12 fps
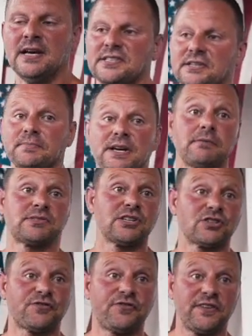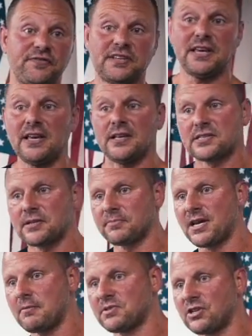Sometimes there's 15,
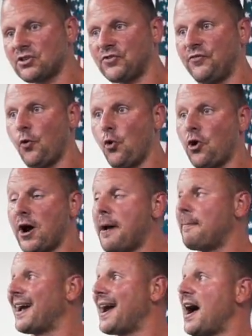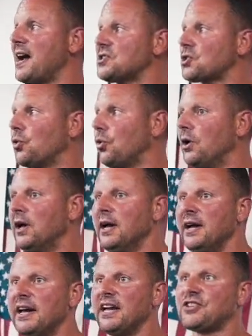sometimes there's four. At my high school,
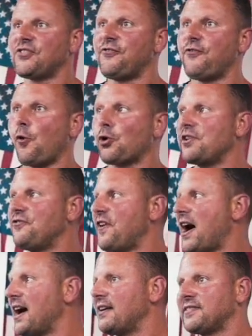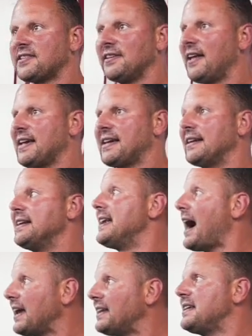it's 45 to like
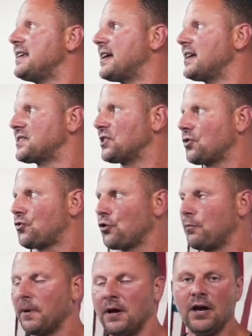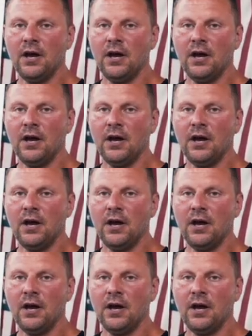90 kids in a group.